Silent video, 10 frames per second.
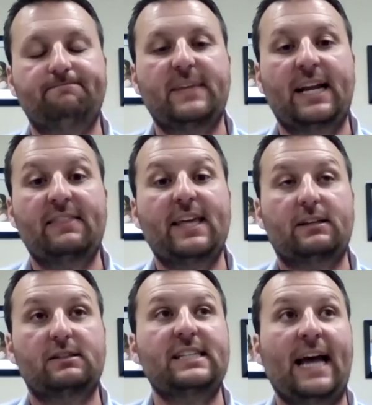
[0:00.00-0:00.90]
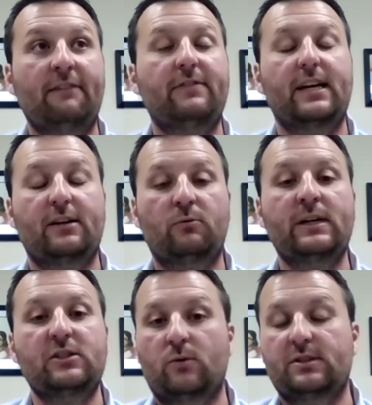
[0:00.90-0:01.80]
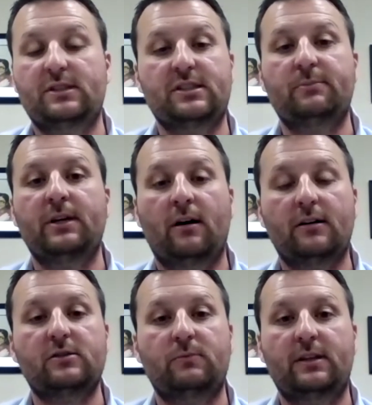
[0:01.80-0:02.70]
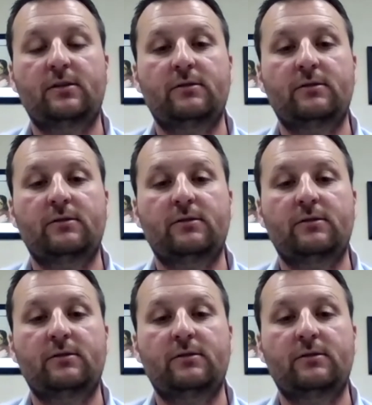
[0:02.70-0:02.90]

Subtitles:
And I think staffing and resources, to be honest with you,